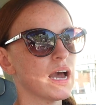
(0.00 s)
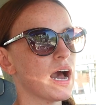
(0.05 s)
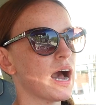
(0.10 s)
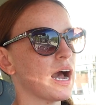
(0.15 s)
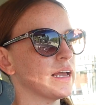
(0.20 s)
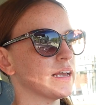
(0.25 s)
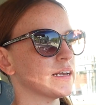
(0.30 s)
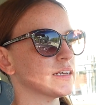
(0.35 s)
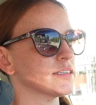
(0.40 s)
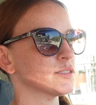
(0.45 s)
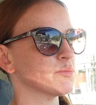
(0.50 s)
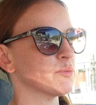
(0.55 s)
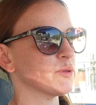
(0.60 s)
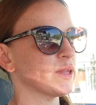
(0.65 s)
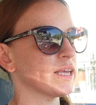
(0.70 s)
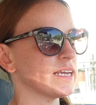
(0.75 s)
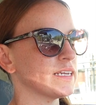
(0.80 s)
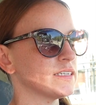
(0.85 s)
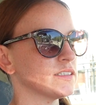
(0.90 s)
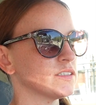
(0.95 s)
I
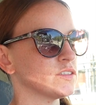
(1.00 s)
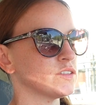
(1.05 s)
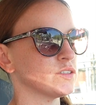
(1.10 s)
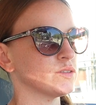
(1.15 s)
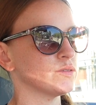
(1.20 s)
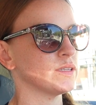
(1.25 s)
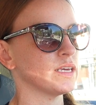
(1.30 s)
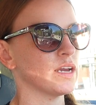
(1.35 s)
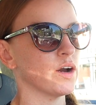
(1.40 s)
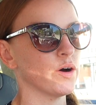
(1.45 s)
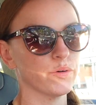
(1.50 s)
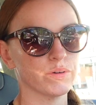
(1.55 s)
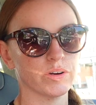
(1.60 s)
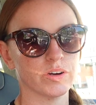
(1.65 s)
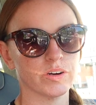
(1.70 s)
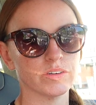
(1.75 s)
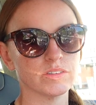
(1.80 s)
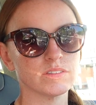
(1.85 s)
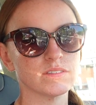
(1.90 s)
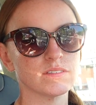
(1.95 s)
explained to the
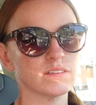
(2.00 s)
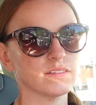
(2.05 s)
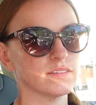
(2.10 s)
owners